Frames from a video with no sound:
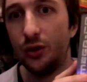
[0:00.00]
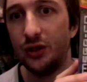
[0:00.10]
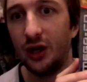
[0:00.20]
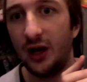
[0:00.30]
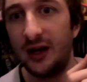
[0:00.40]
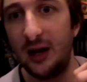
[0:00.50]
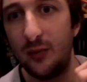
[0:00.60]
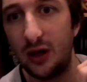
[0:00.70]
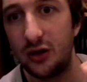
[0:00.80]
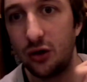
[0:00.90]
was a game
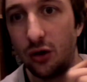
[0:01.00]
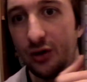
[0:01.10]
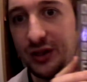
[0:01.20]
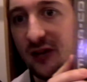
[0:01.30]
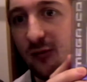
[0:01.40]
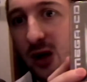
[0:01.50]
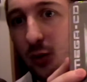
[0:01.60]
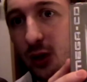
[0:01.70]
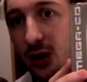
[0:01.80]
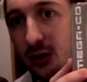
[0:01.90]
that I saw Steve
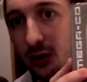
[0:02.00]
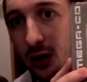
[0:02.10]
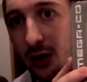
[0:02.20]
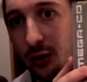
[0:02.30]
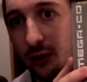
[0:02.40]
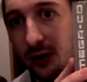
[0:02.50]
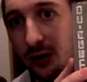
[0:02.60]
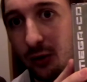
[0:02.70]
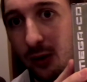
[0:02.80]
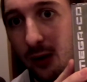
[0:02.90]
Benway do a
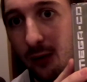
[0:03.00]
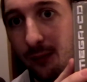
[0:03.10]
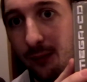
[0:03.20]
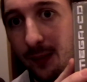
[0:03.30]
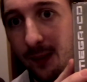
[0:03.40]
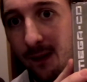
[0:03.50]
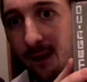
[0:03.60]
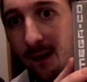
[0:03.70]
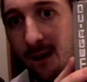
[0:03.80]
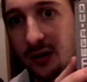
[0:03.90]
video about.
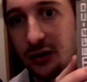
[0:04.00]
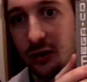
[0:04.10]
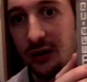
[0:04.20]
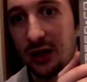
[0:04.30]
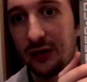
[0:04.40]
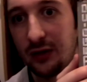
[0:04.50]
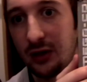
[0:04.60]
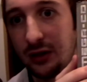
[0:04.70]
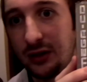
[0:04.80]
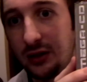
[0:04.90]
So thanks for
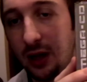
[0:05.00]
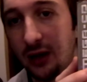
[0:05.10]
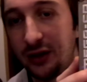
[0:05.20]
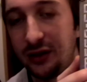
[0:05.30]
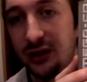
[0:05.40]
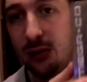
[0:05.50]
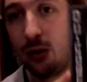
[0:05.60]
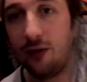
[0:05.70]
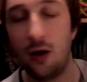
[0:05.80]
the tip on